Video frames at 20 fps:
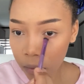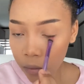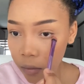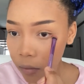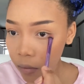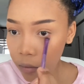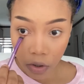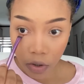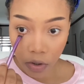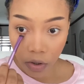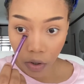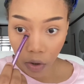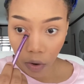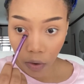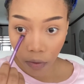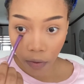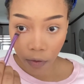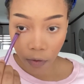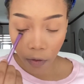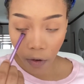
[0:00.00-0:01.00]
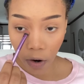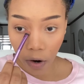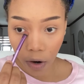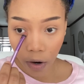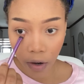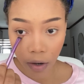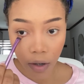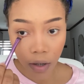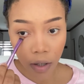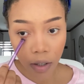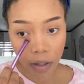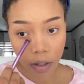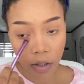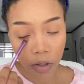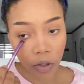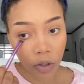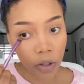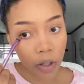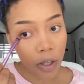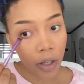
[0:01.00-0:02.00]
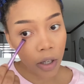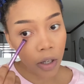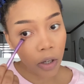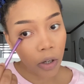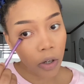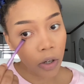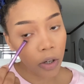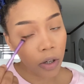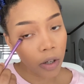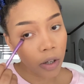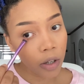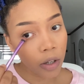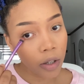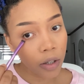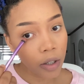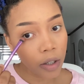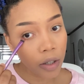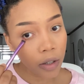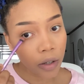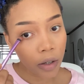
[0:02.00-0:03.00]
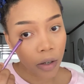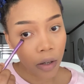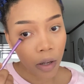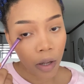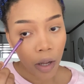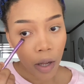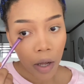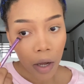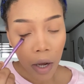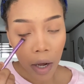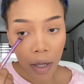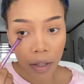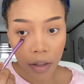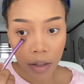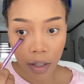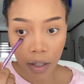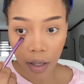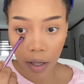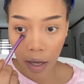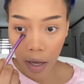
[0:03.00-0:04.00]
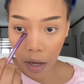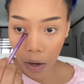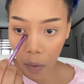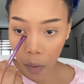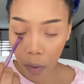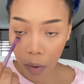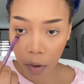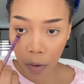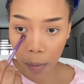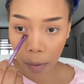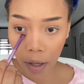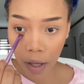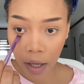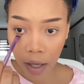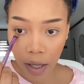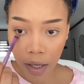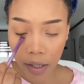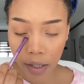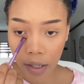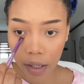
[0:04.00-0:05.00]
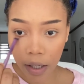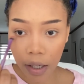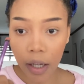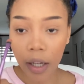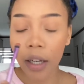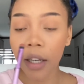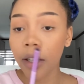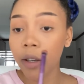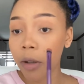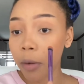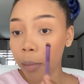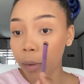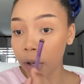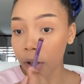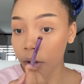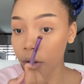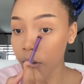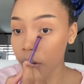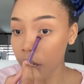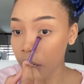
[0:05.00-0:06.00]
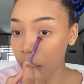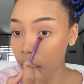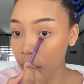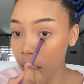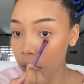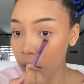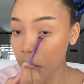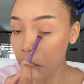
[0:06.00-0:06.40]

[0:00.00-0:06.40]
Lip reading: So far it's looking good. I think I will be adding a little bit of red.